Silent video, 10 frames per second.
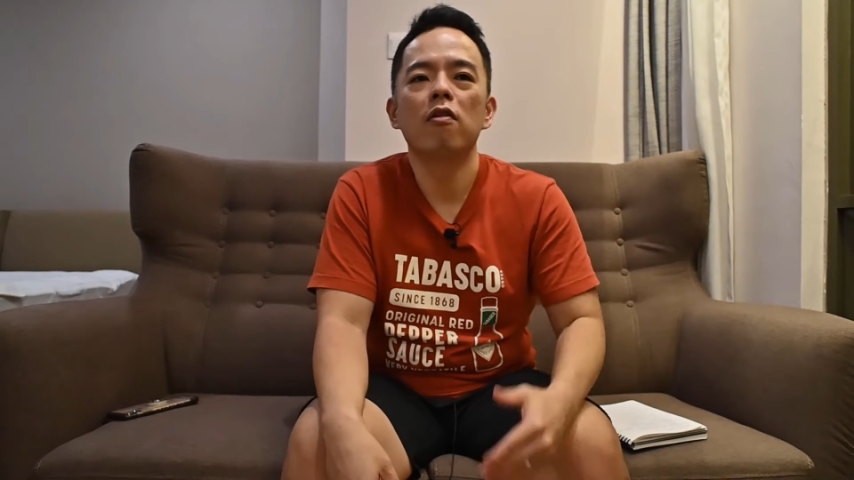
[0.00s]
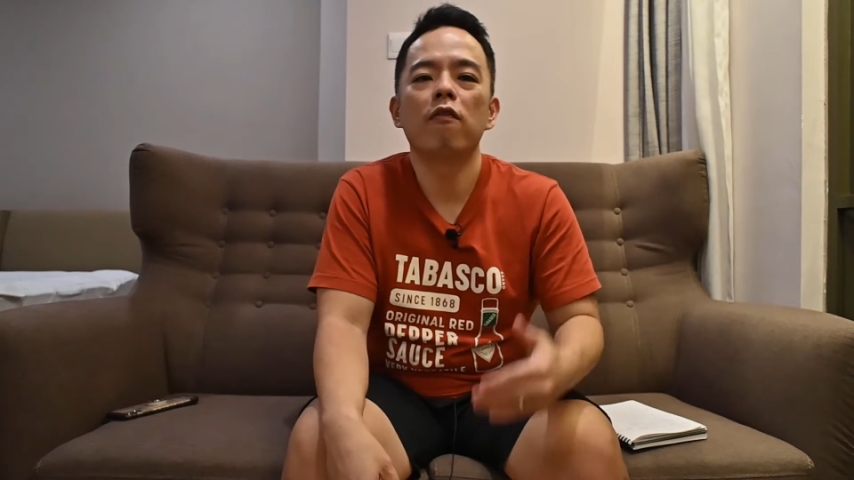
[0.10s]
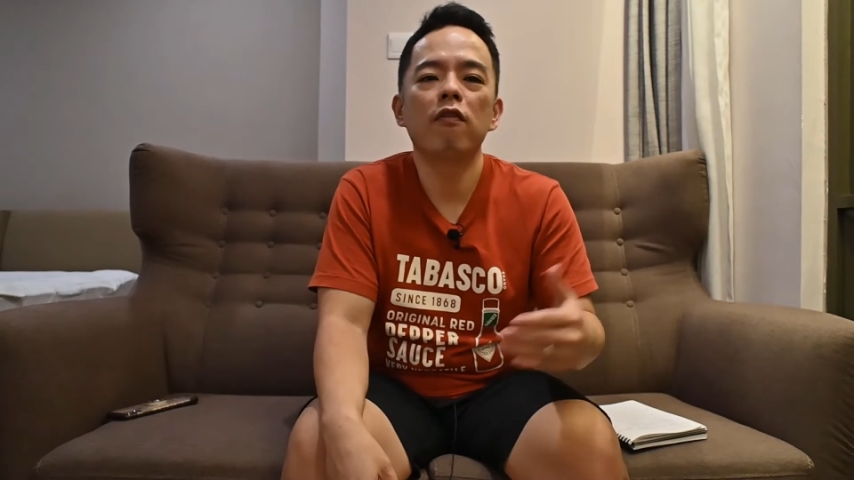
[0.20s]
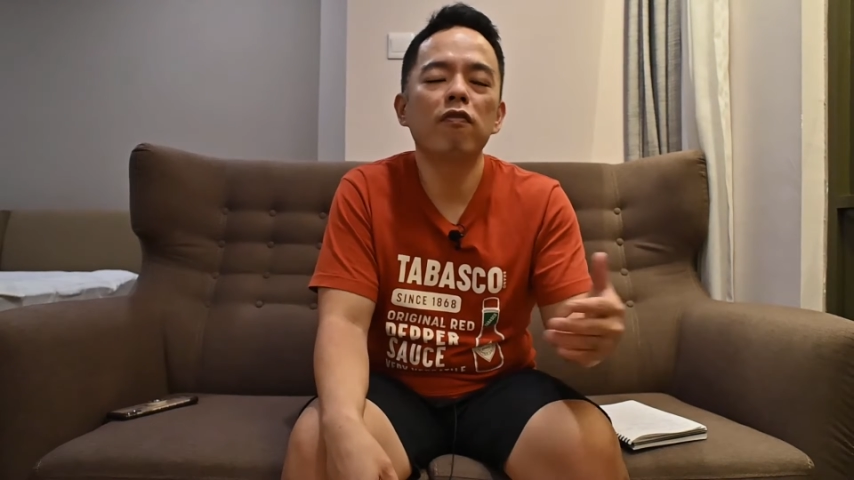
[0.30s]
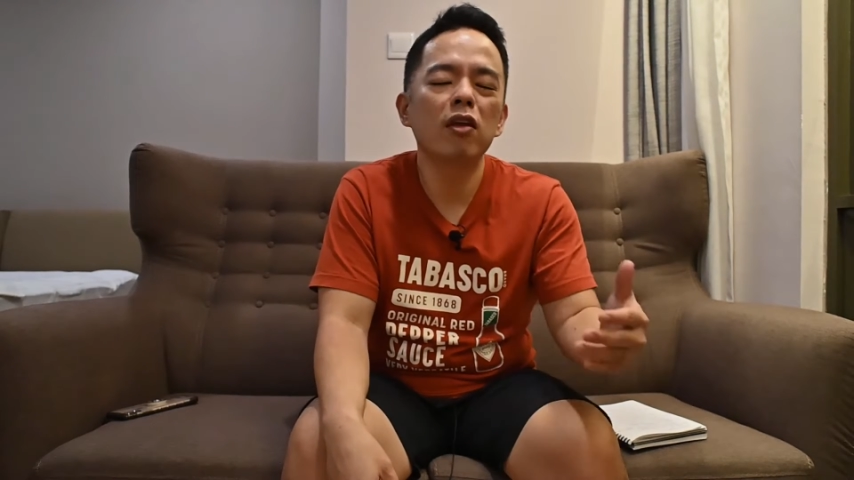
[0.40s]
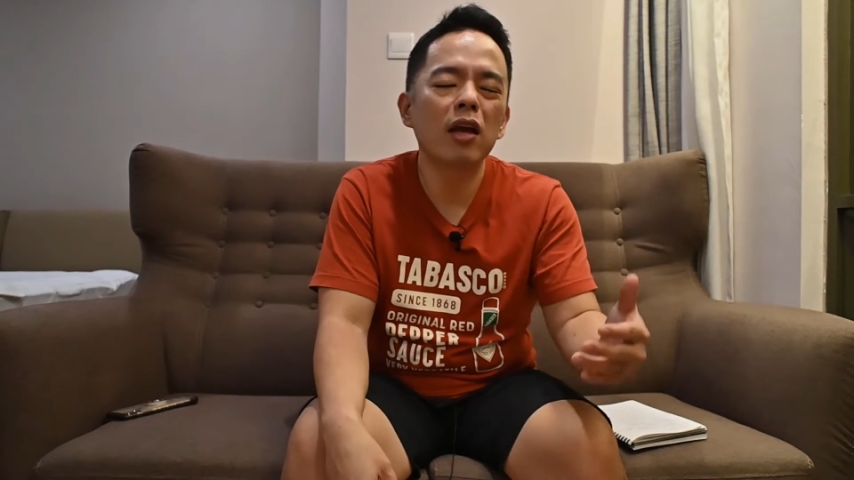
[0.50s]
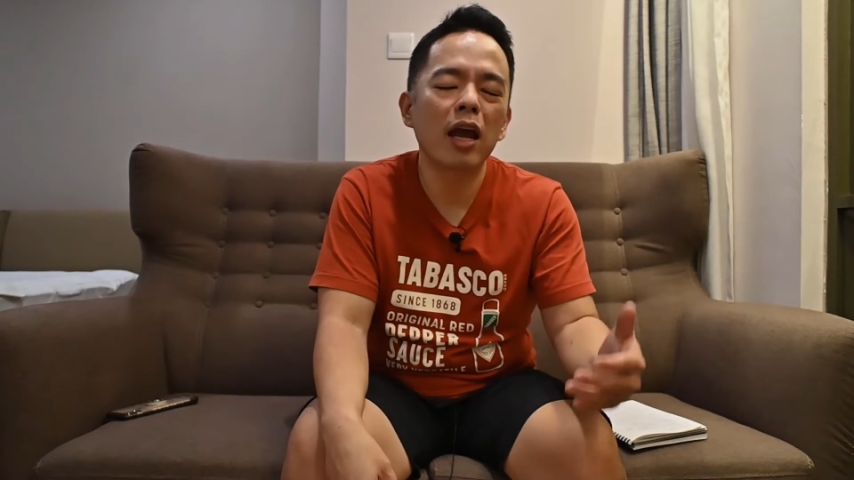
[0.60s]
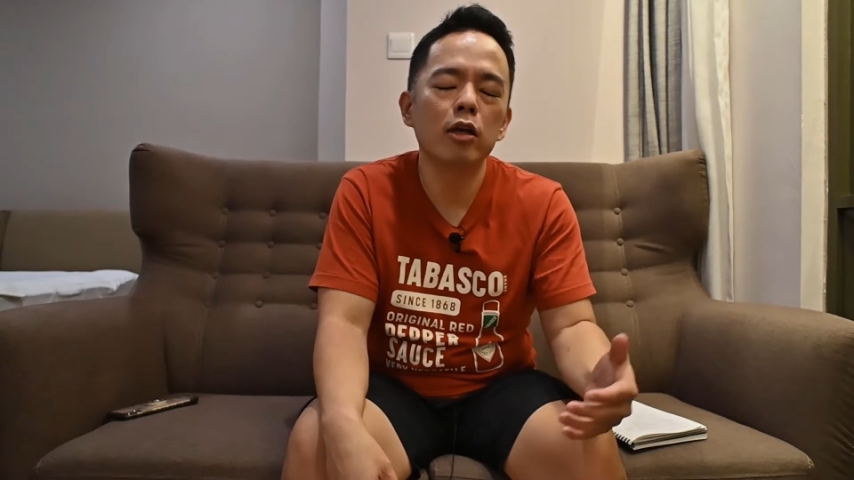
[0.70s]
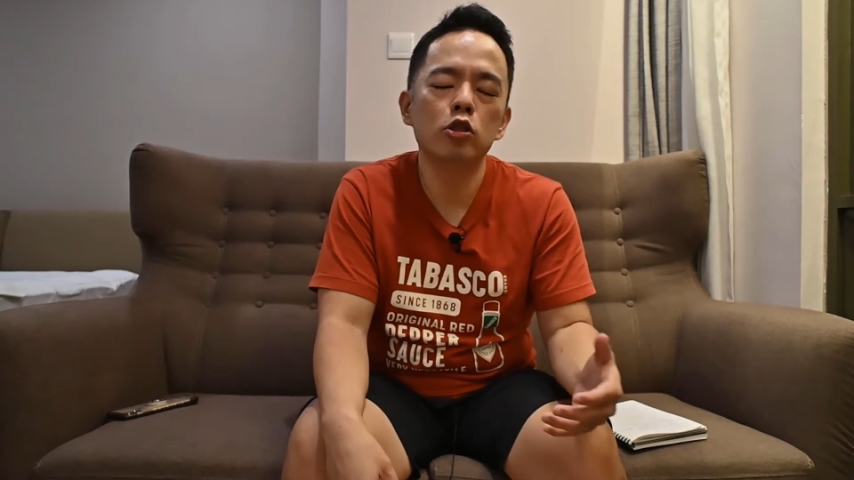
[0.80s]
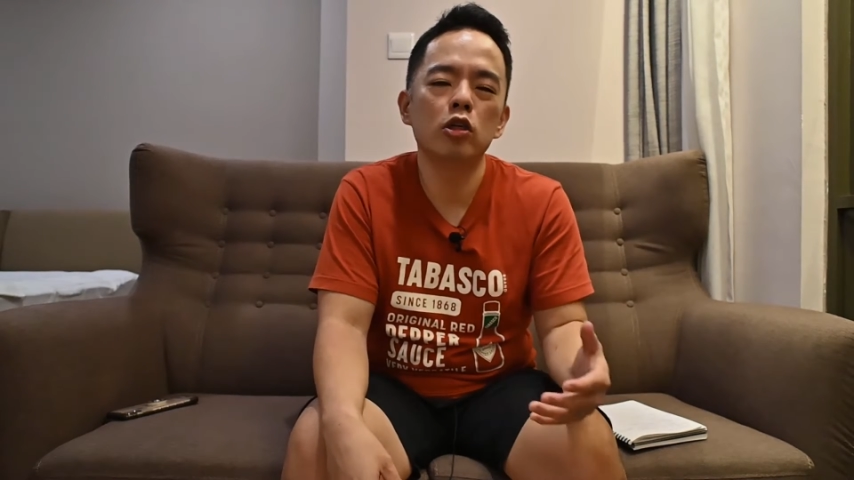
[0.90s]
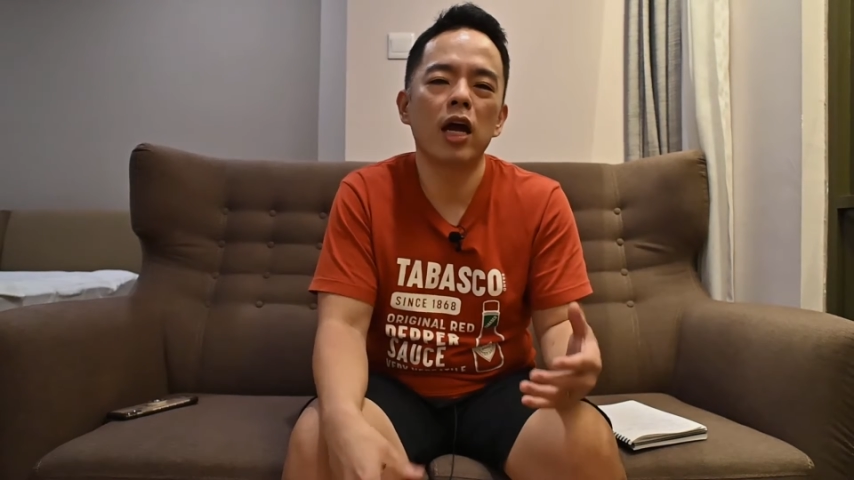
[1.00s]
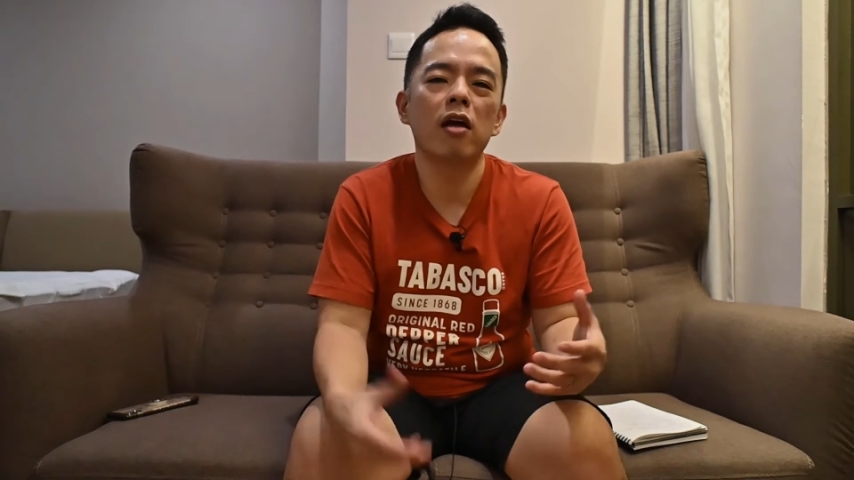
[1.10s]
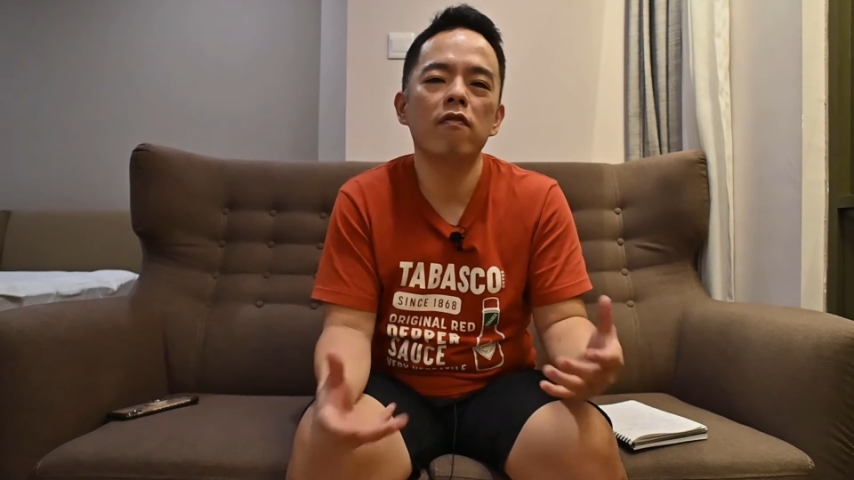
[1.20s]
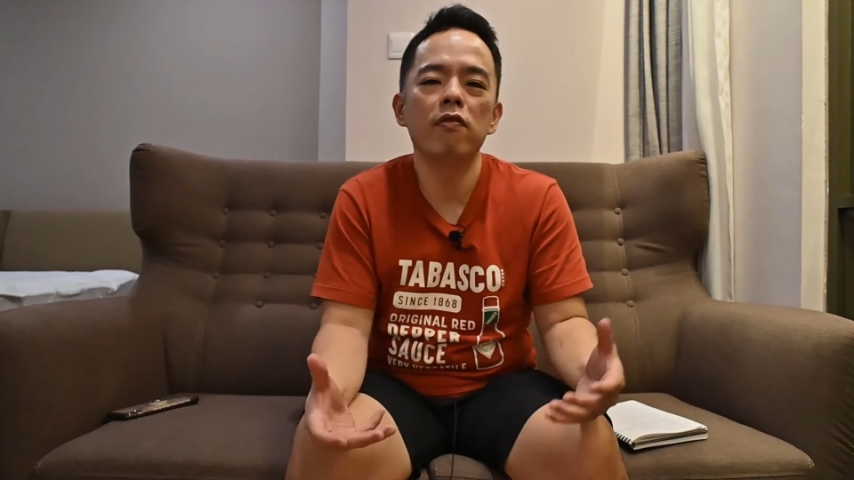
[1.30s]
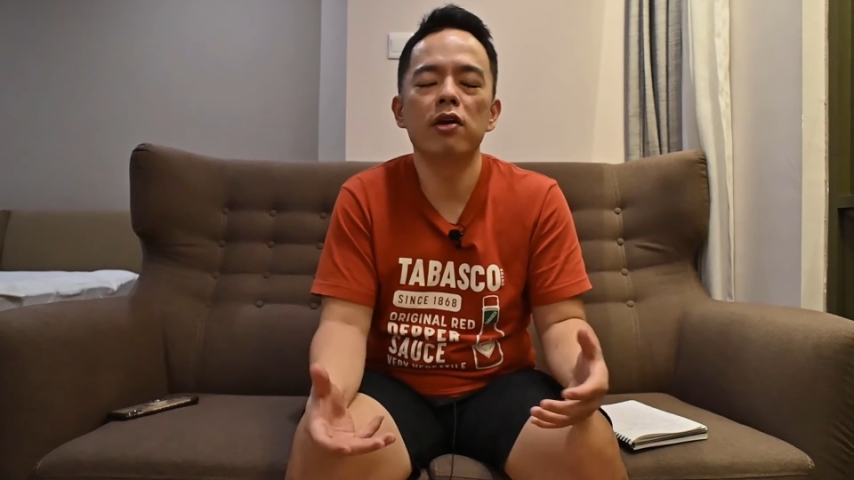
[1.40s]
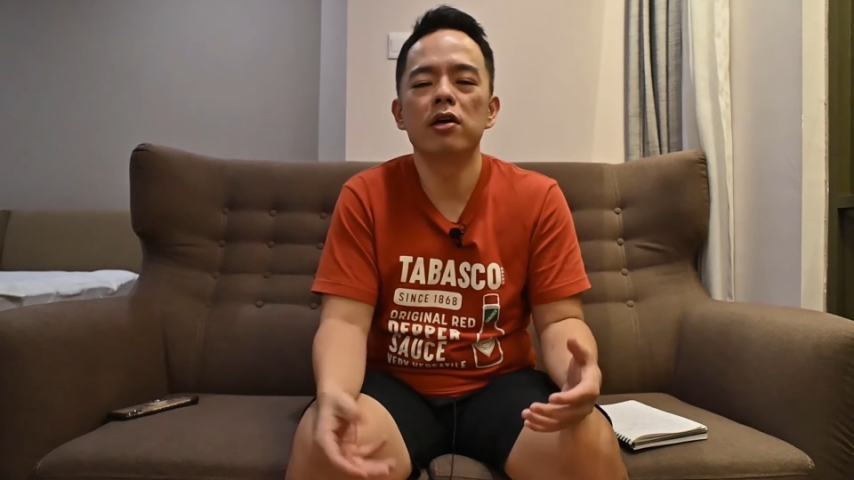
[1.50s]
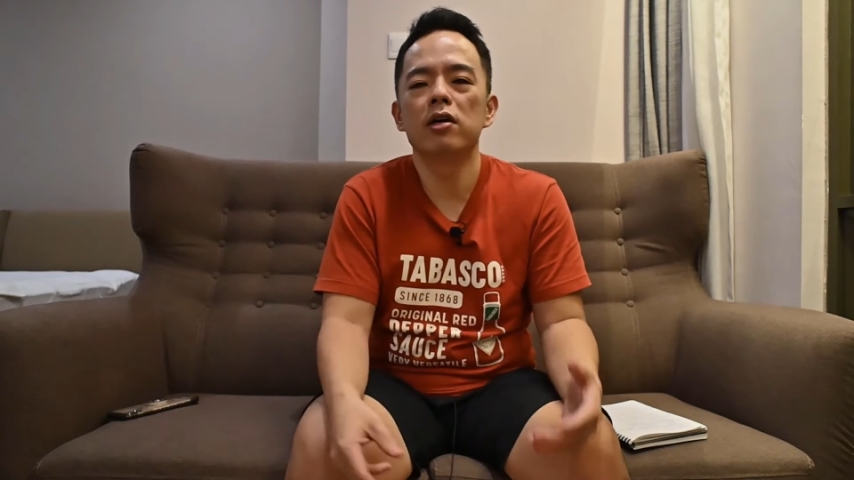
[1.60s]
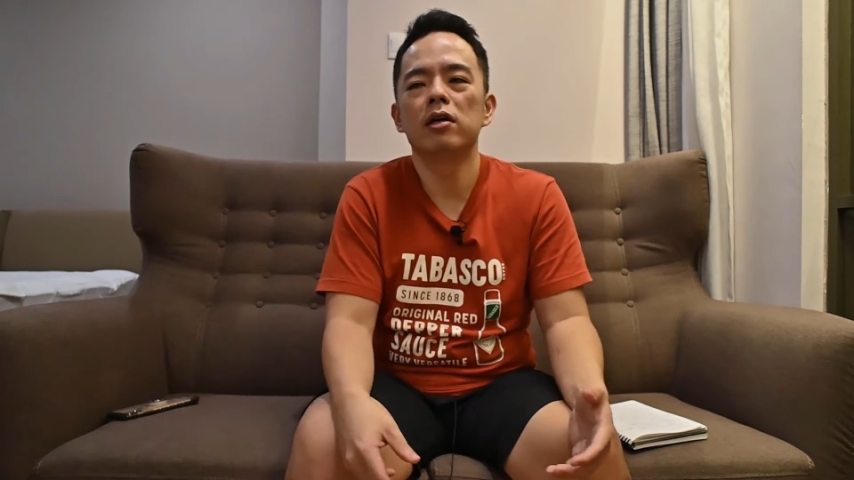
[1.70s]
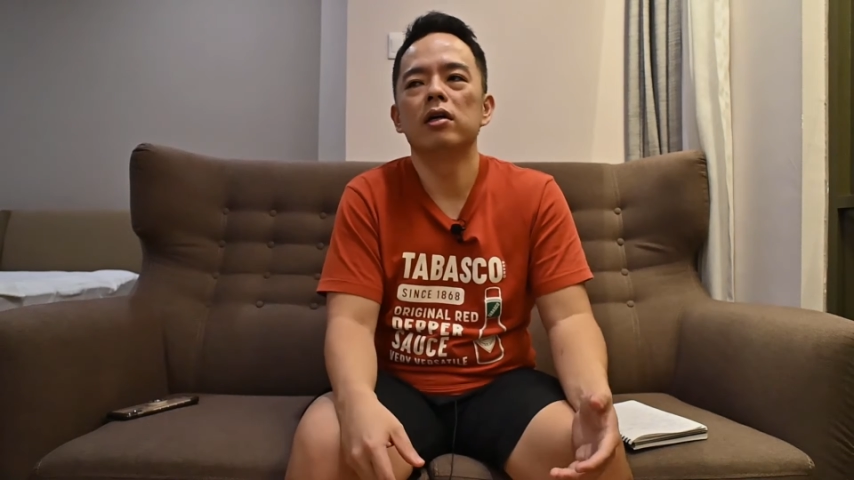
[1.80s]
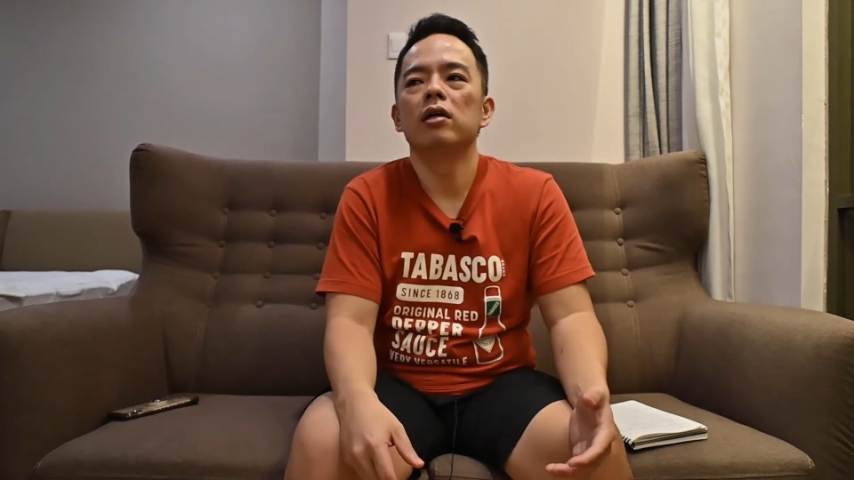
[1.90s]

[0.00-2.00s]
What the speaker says: 50 kg heavier,